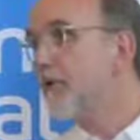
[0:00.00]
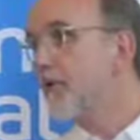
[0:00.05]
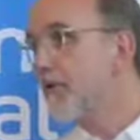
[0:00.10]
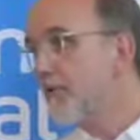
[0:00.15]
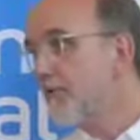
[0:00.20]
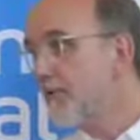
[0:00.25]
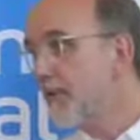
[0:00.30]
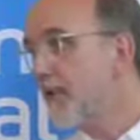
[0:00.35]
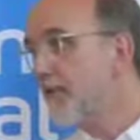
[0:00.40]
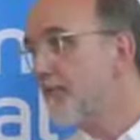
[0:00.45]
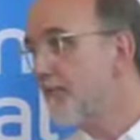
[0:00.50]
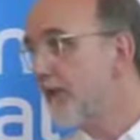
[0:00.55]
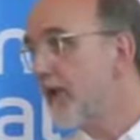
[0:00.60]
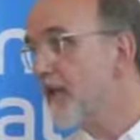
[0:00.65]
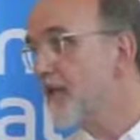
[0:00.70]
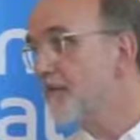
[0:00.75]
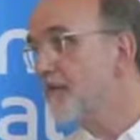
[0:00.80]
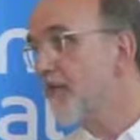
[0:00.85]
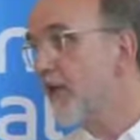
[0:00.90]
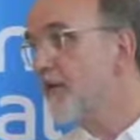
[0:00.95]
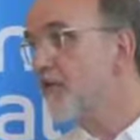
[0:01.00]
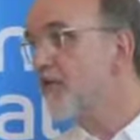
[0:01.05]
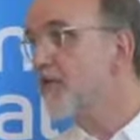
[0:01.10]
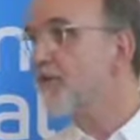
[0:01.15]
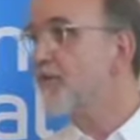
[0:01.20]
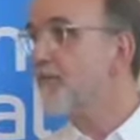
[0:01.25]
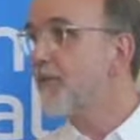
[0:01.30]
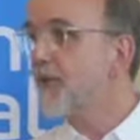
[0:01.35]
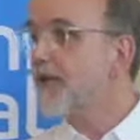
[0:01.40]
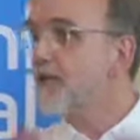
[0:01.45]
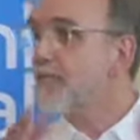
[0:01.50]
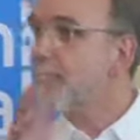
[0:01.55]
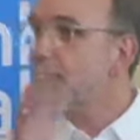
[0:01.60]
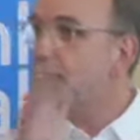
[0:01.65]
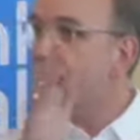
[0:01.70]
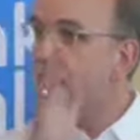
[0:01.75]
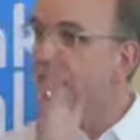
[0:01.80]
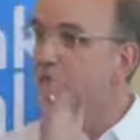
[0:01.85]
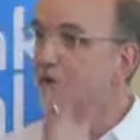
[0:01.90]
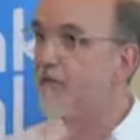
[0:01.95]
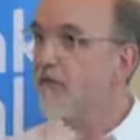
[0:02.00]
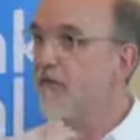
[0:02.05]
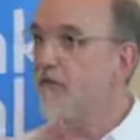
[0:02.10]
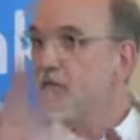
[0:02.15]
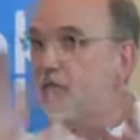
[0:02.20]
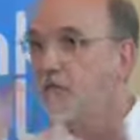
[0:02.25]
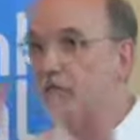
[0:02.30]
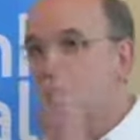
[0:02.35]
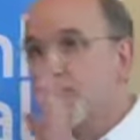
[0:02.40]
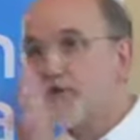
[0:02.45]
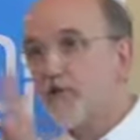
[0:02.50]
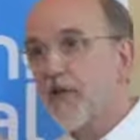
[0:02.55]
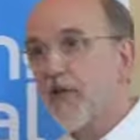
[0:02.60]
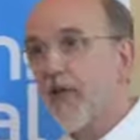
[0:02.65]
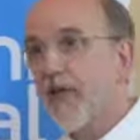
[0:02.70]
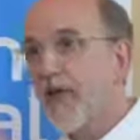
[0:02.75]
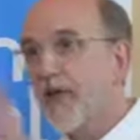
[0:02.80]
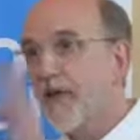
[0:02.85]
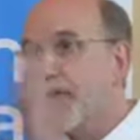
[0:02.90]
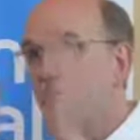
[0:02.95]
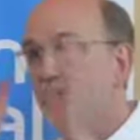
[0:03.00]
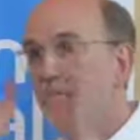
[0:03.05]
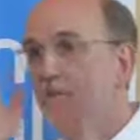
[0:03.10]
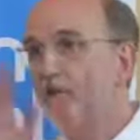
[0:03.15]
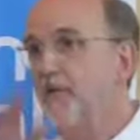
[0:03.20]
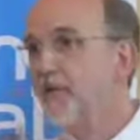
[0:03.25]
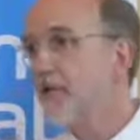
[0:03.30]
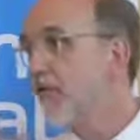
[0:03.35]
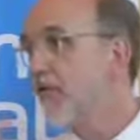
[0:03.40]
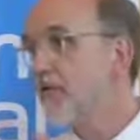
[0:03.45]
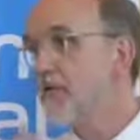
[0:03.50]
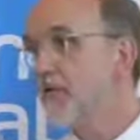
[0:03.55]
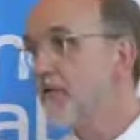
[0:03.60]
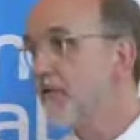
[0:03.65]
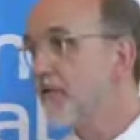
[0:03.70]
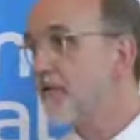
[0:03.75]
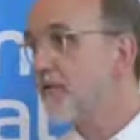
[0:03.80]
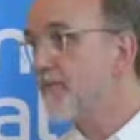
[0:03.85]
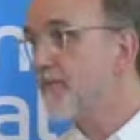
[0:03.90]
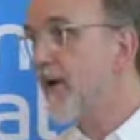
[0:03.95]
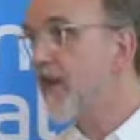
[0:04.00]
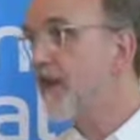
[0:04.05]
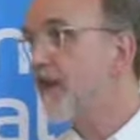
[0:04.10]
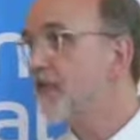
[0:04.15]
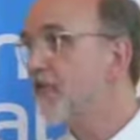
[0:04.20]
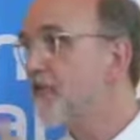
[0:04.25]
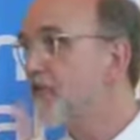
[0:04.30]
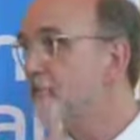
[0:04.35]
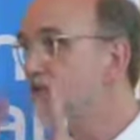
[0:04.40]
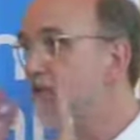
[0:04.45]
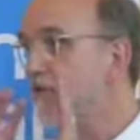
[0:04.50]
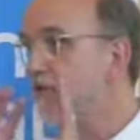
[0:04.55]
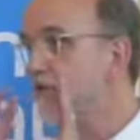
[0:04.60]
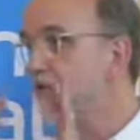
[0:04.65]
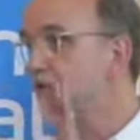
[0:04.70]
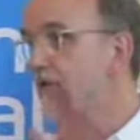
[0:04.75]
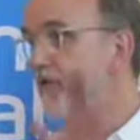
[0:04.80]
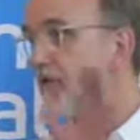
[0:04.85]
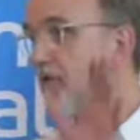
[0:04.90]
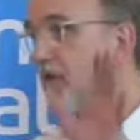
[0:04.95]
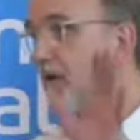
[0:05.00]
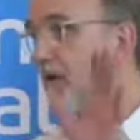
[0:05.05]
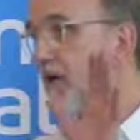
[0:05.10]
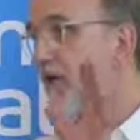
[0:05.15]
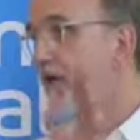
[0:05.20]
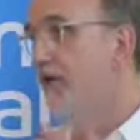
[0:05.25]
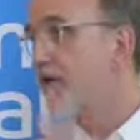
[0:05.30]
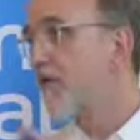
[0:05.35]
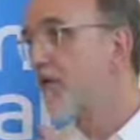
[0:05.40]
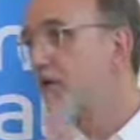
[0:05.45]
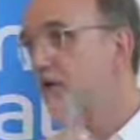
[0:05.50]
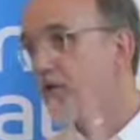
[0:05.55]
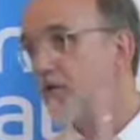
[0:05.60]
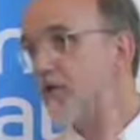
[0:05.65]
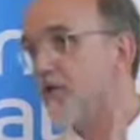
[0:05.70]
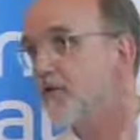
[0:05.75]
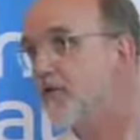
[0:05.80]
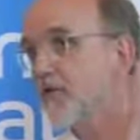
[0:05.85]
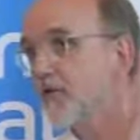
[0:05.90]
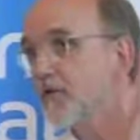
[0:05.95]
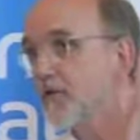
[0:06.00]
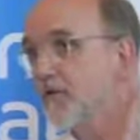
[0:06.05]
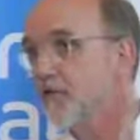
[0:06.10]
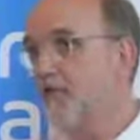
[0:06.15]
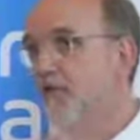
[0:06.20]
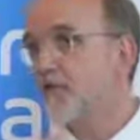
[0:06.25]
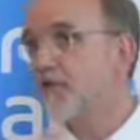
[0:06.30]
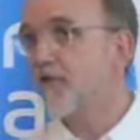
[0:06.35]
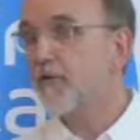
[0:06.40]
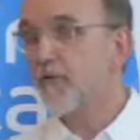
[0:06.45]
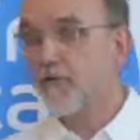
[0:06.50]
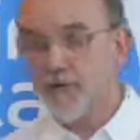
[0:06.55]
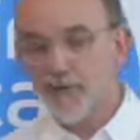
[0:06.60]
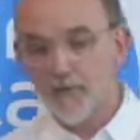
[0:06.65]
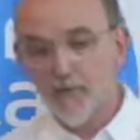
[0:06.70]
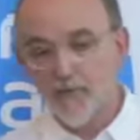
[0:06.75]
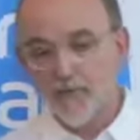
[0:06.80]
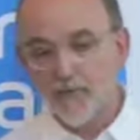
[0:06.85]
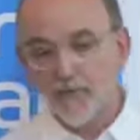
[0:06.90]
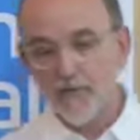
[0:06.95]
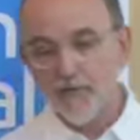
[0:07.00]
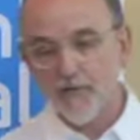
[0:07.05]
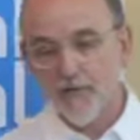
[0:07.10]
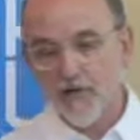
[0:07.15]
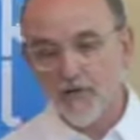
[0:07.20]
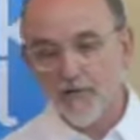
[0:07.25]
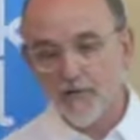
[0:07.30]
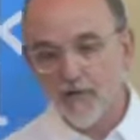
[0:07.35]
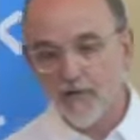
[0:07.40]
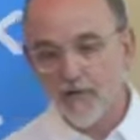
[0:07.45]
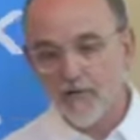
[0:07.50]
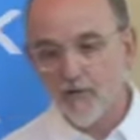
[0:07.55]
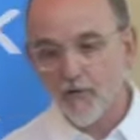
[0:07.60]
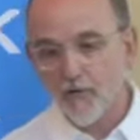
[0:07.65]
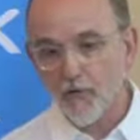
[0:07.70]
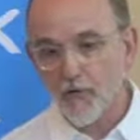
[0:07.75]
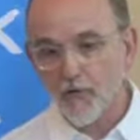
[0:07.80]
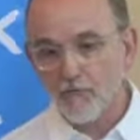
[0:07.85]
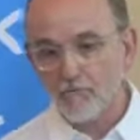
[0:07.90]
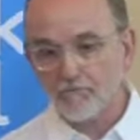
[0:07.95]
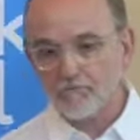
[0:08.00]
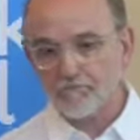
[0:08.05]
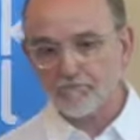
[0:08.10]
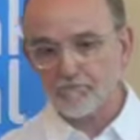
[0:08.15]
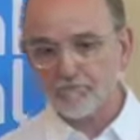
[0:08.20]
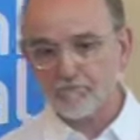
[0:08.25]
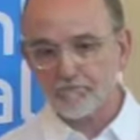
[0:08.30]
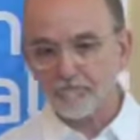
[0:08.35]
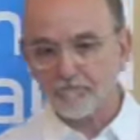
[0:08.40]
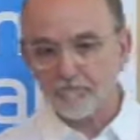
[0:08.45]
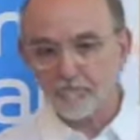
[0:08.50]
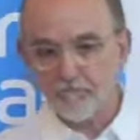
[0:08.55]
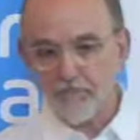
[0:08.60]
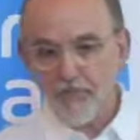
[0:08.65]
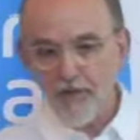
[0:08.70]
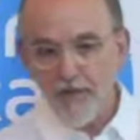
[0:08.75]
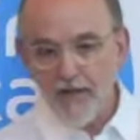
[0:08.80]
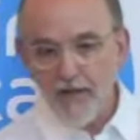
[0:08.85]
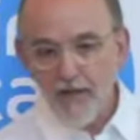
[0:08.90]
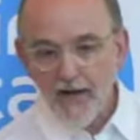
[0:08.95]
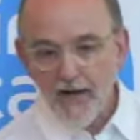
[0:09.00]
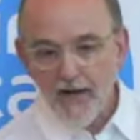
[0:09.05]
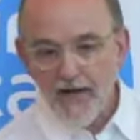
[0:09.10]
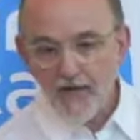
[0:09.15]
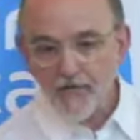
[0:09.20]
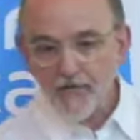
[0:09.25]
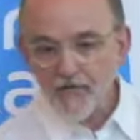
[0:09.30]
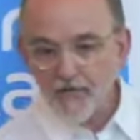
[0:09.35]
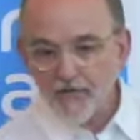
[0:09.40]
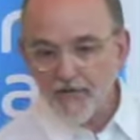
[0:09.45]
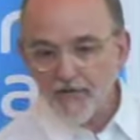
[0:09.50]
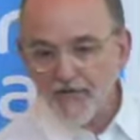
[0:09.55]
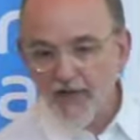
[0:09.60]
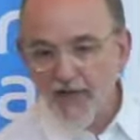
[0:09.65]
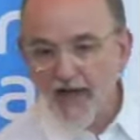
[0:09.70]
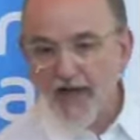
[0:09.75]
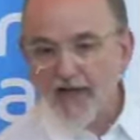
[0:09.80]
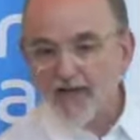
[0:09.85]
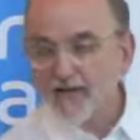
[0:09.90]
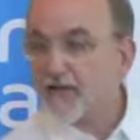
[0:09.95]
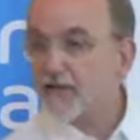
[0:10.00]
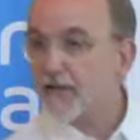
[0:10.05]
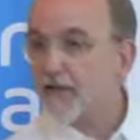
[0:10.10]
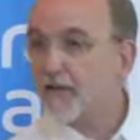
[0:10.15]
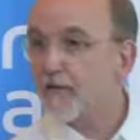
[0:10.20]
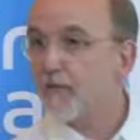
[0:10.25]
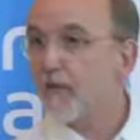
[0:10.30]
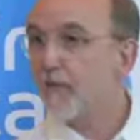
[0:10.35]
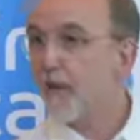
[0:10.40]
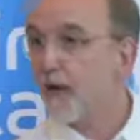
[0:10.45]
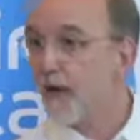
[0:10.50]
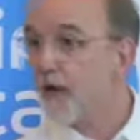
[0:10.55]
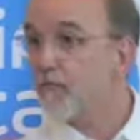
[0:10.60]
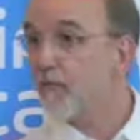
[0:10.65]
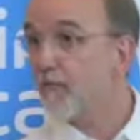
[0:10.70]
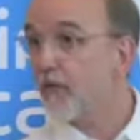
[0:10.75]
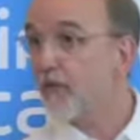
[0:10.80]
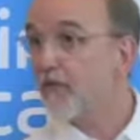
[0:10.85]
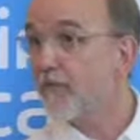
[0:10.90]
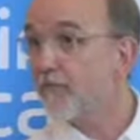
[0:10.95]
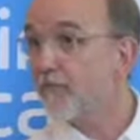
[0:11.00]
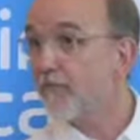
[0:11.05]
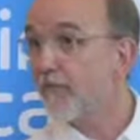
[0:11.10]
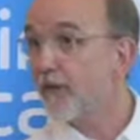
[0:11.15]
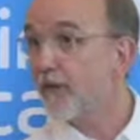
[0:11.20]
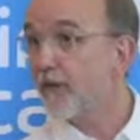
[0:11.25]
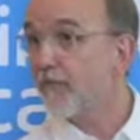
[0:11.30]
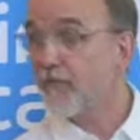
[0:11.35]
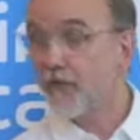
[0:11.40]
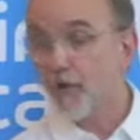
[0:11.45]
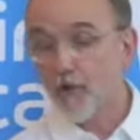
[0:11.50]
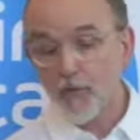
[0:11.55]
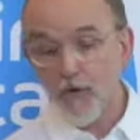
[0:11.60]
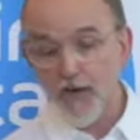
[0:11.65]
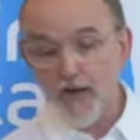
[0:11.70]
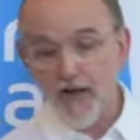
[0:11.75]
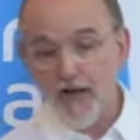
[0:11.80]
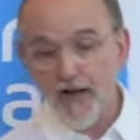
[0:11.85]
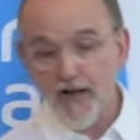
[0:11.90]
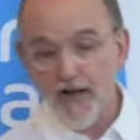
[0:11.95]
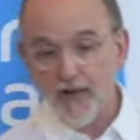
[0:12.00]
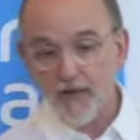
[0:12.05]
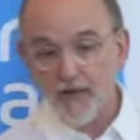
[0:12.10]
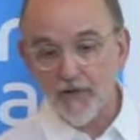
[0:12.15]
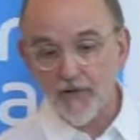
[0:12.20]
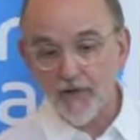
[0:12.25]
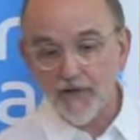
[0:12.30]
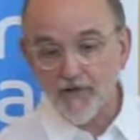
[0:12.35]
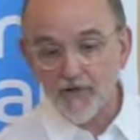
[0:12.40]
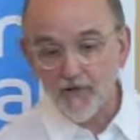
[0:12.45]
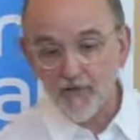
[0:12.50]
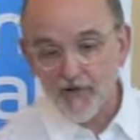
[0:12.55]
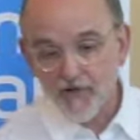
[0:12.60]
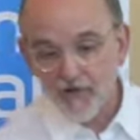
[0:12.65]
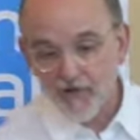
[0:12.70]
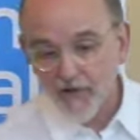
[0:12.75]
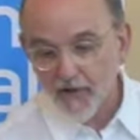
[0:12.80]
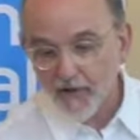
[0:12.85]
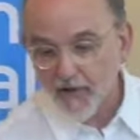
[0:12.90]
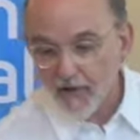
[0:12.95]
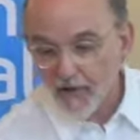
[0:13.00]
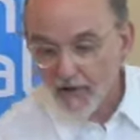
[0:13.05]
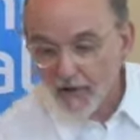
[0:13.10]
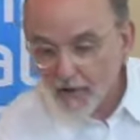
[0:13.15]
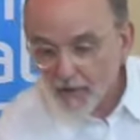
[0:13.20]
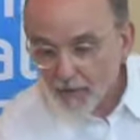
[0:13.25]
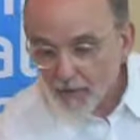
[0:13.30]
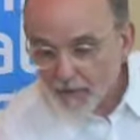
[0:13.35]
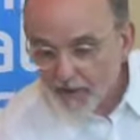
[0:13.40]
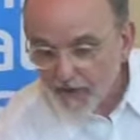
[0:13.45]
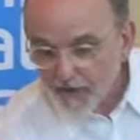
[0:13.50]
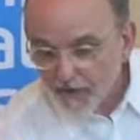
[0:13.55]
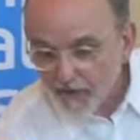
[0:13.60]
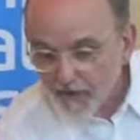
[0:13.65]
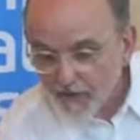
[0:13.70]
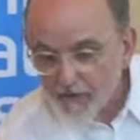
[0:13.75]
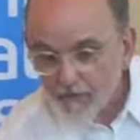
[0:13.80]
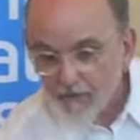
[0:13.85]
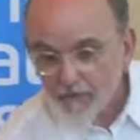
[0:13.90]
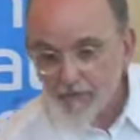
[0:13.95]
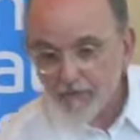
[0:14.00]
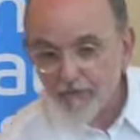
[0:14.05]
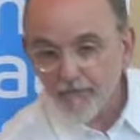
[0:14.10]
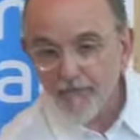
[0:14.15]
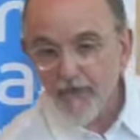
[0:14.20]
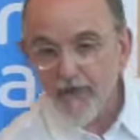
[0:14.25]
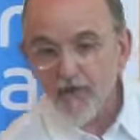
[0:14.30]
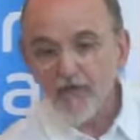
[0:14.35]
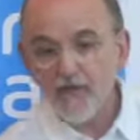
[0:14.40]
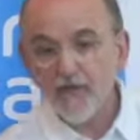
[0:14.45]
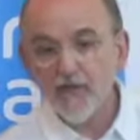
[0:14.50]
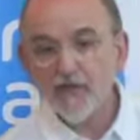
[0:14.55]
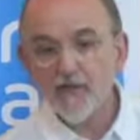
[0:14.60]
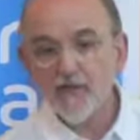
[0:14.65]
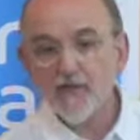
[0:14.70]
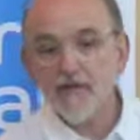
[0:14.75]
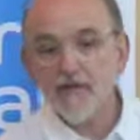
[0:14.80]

complete mixed bunch of people: service users, carers, clinicians, managers, commissioners, social service people, and so on. And out of that, and with a view, an eye on the literature, we found these